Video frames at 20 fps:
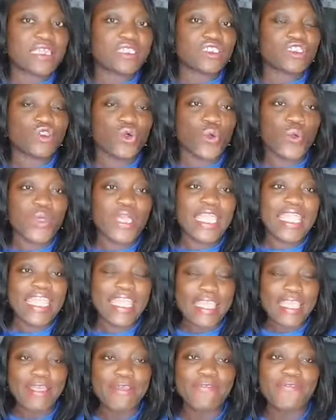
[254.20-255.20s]
So
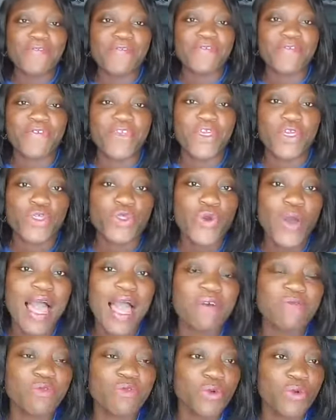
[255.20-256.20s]
if you
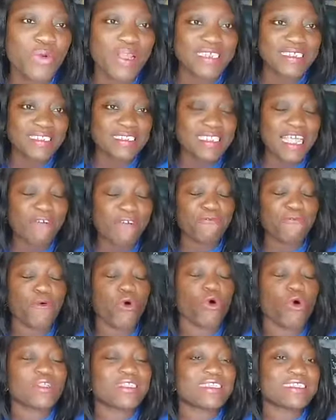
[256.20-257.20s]
have not registered
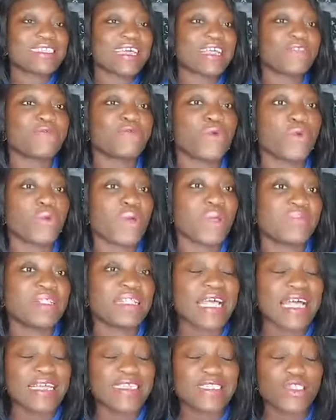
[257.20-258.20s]
for the debt-free
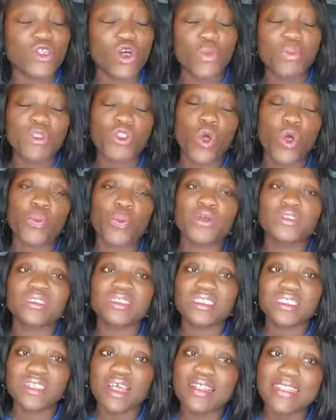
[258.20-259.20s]
webinar, it's coming up on
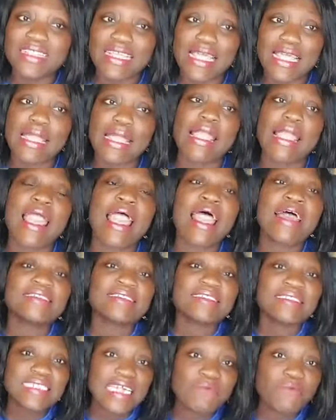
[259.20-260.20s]
Sunday,
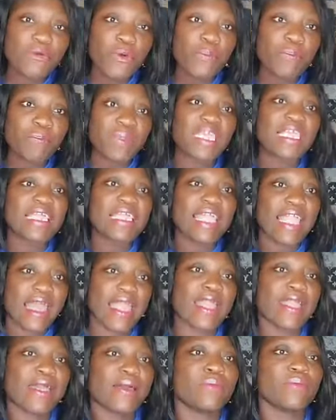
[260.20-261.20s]
7
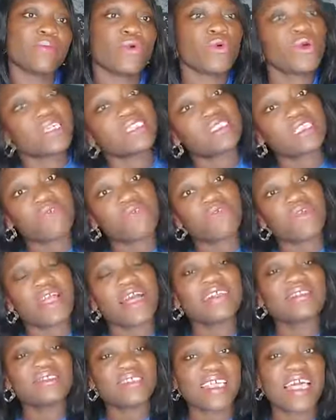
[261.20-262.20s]
p.m. West
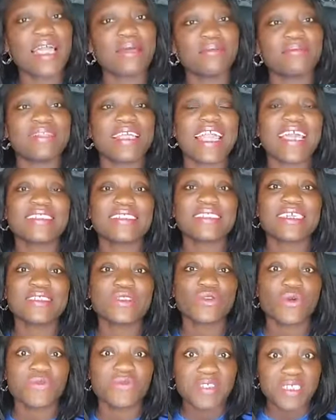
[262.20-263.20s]
African time. The
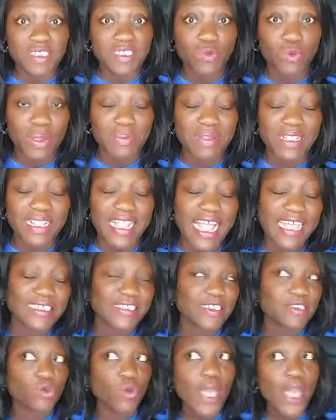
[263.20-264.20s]
essence of this webinar
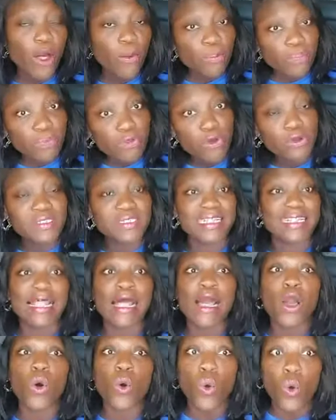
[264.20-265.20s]
is to help those that
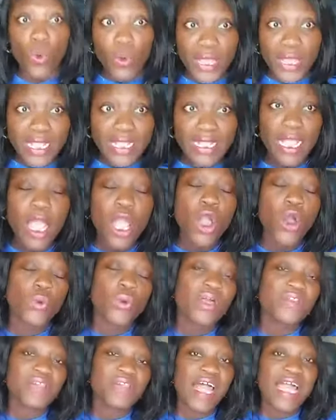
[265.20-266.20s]
are owing,
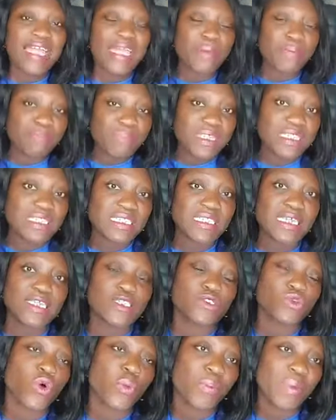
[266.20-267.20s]
whether in
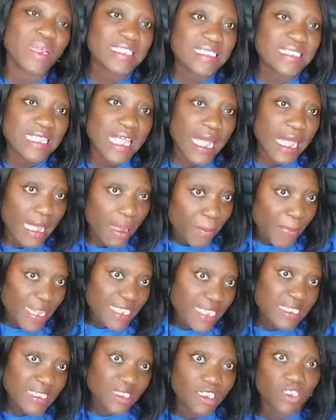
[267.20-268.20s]
business or personal
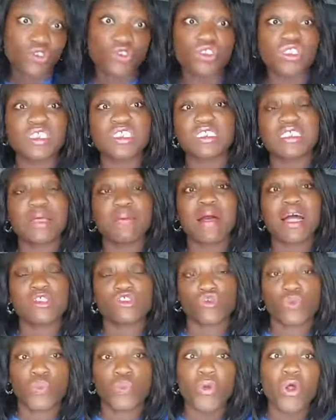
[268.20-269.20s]
capacity, to teach them
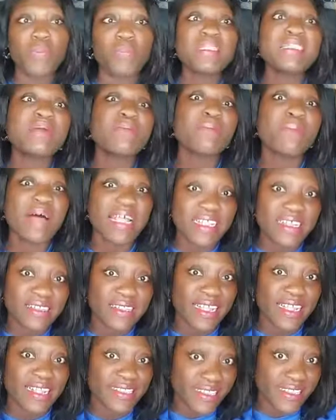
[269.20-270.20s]
how to properly
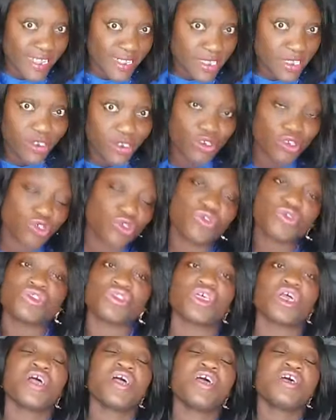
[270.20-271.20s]
manage their debt
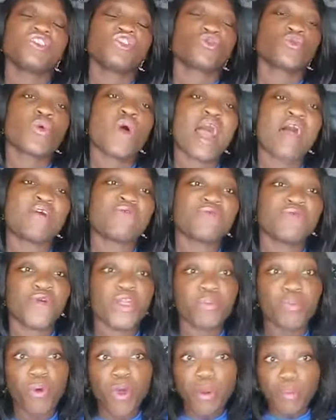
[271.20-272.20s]
issues, to
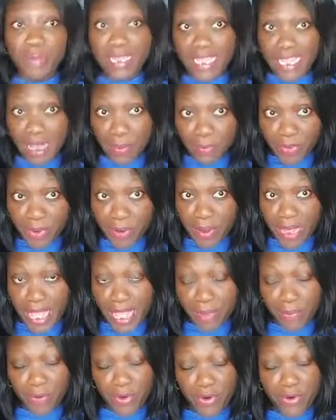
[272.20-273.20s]
avoid public
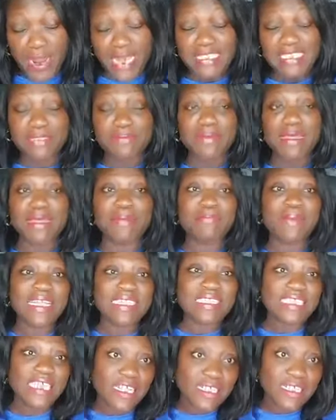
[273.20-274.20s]
embarrassment,
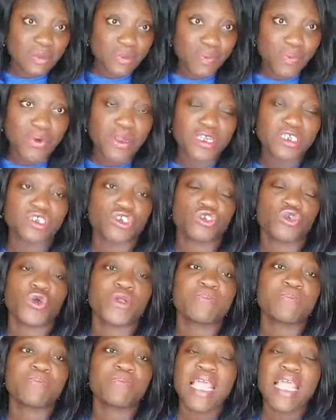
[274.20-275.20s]
mental
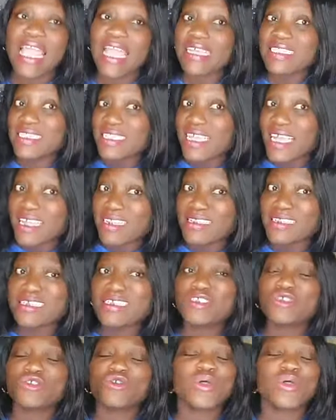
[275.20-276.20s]
depression,
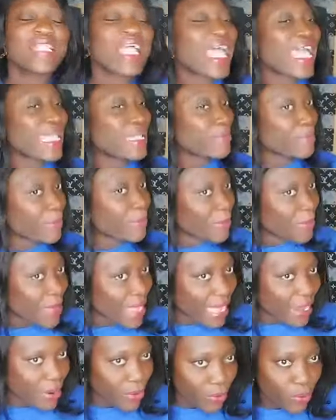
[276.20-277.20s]
escalation, and
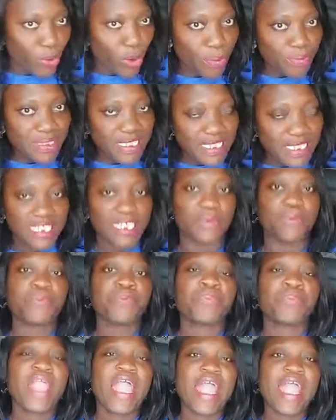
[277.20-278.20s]
bankruptcy.
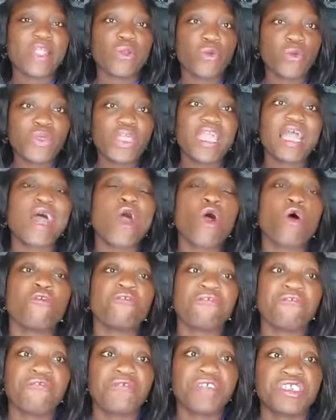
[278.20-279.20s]
And we are
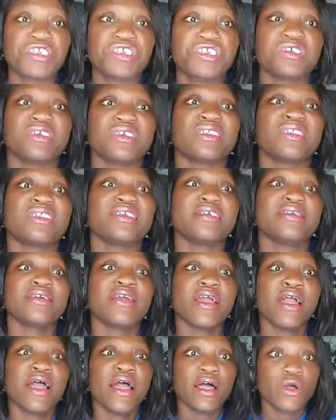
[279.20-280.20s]

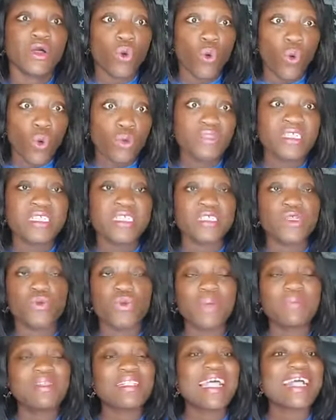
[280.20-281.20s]
officially holding the
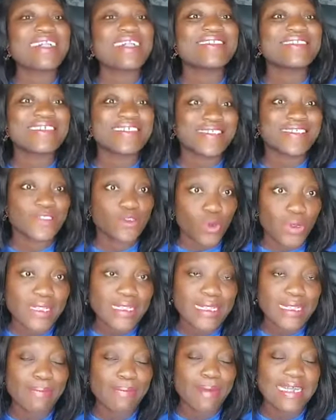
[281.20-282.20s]
webinar this
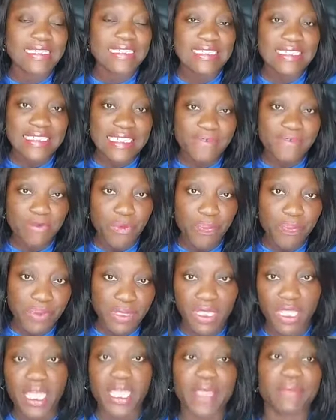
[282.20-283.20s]
Sunday by 7
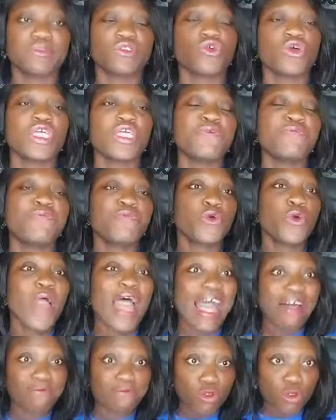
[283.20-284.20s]
p.m. So if you
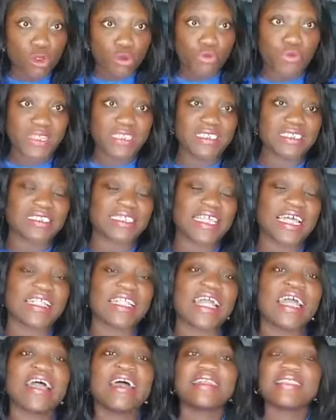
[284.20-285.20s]
have not
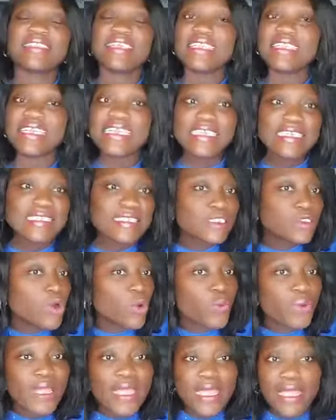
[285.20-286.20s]
registered, the link is
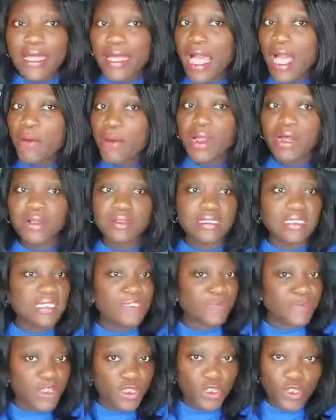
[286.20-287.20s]
somewhere around
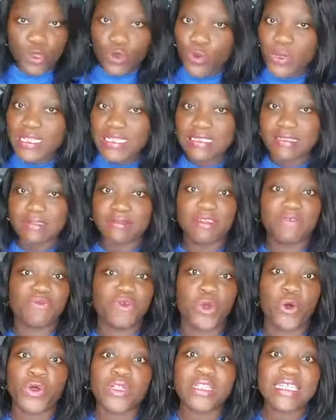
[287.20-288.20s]
this video. Is if
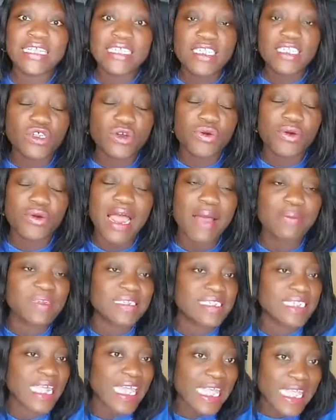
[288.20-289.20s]
you're on Instagram,
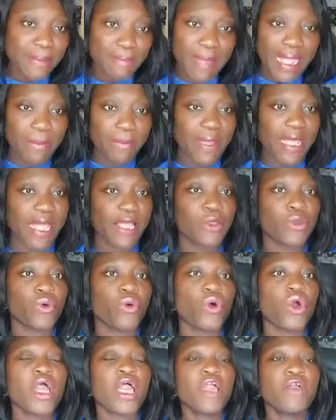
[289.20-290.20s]
it's in my
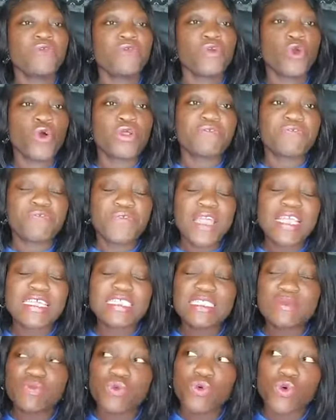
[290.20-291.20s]
bio. If you're on
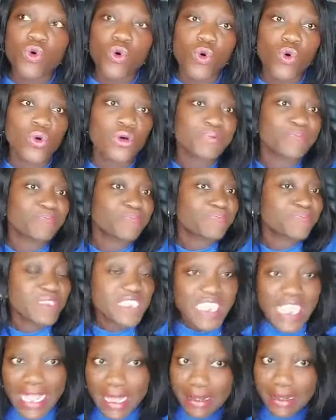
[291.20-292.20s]
Facebook,
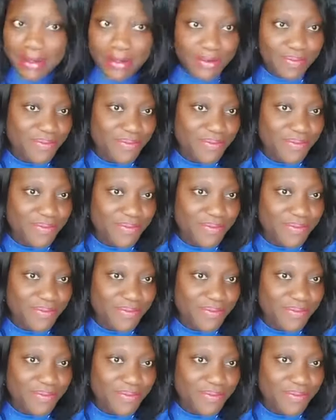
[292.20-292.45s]
check